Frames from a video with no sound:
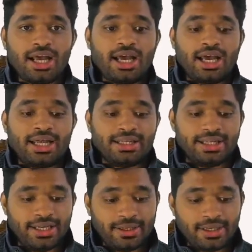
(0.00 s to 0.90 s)
And
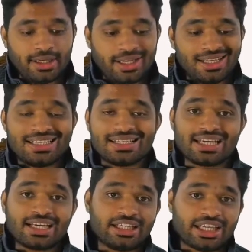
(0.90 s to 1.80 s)
then the
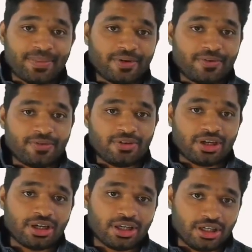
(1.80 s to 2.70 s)
second type of
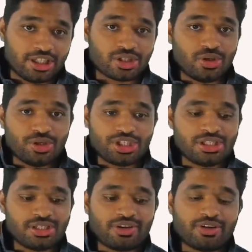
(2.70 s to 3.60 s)
disclosures,
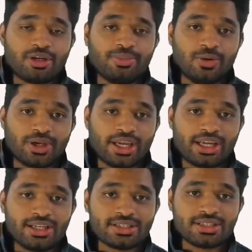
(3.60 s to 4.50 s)
what you're going to be looking at
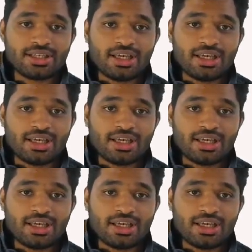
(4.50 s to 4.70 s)
is,